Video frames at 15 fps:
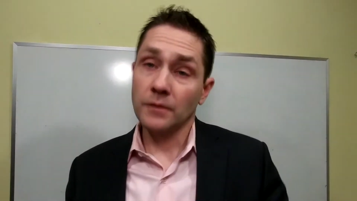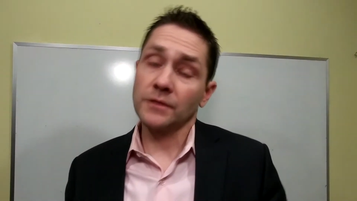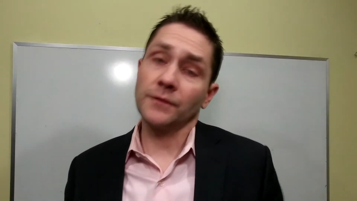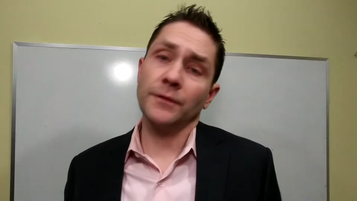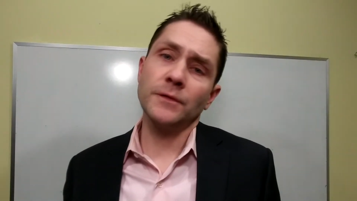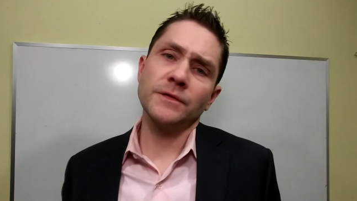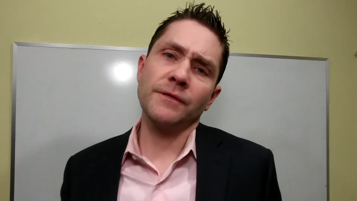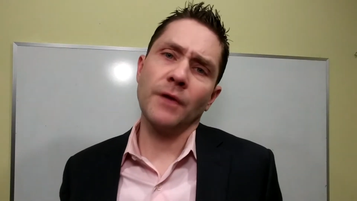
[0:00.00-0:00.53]
So
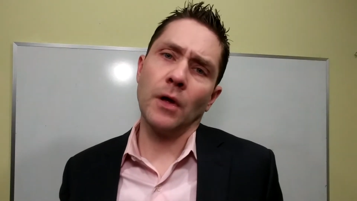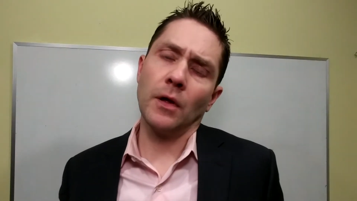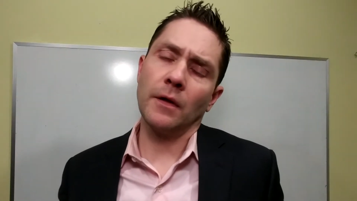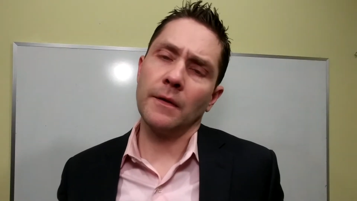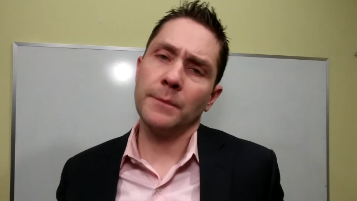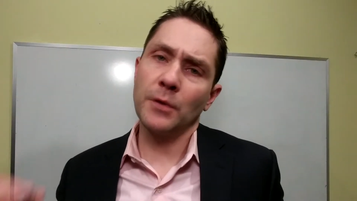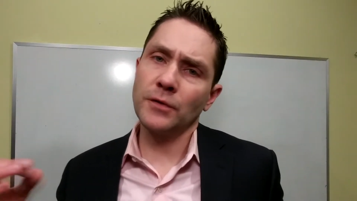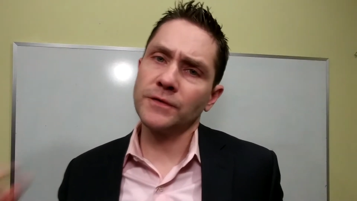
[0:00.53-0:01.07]
first of all, a
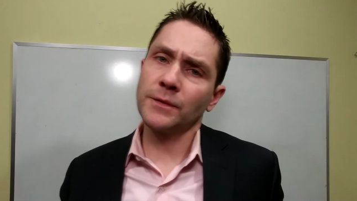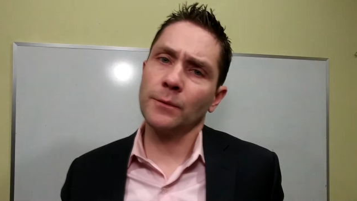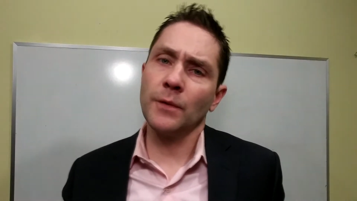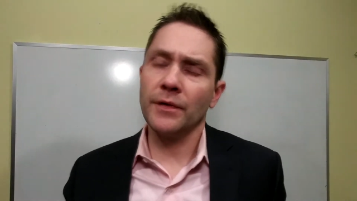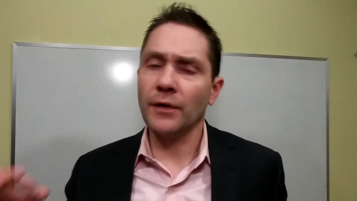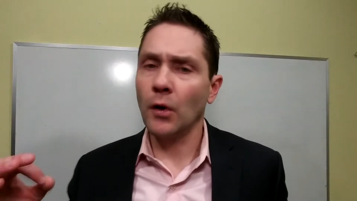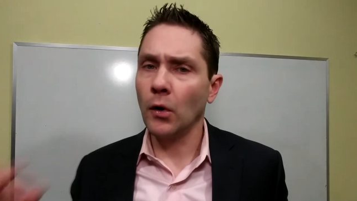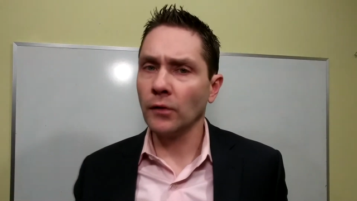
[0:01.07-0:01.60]
person
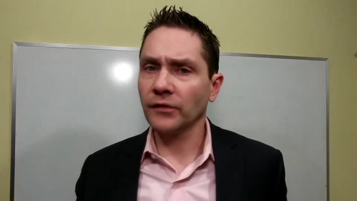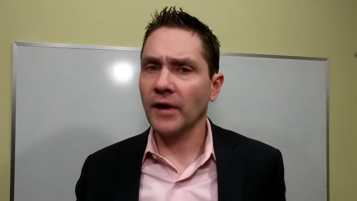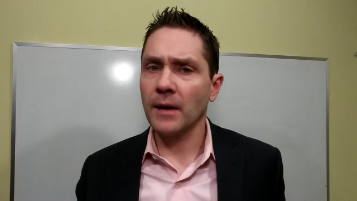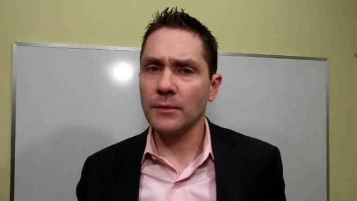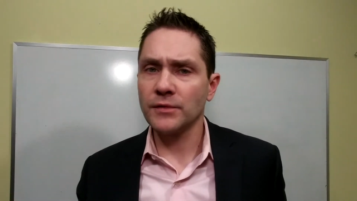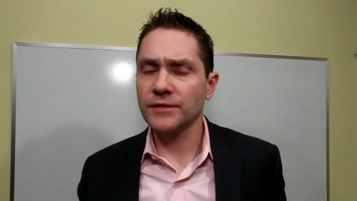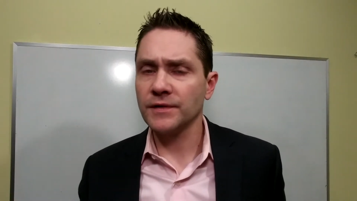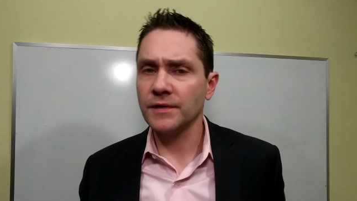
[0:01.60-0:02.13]
with
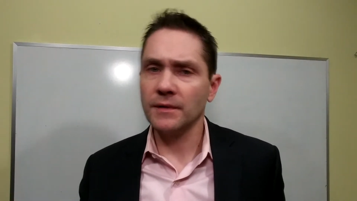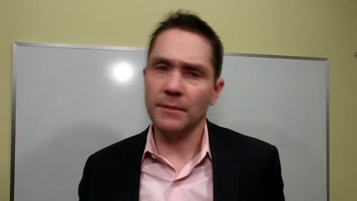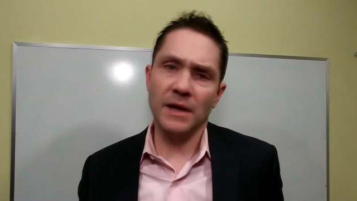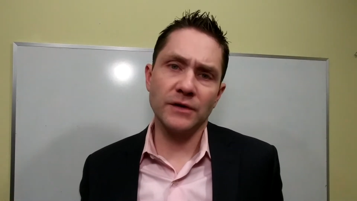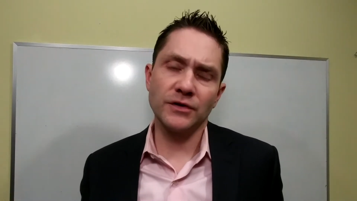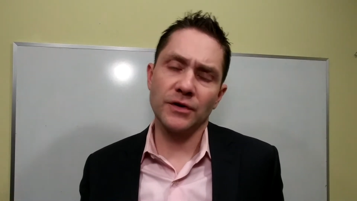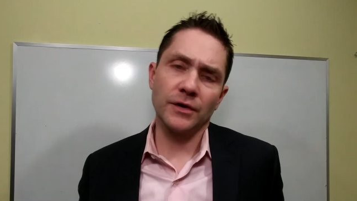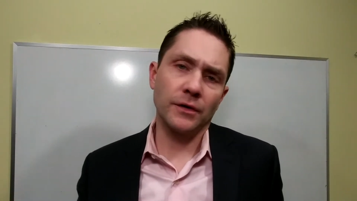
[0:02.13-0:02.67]
Alzheimer's and
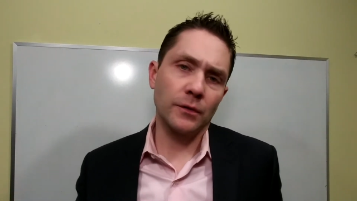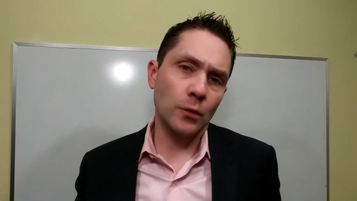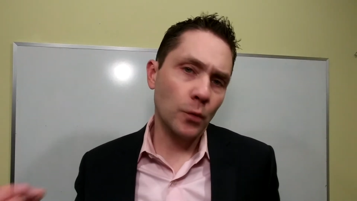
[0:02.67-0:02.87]
dementia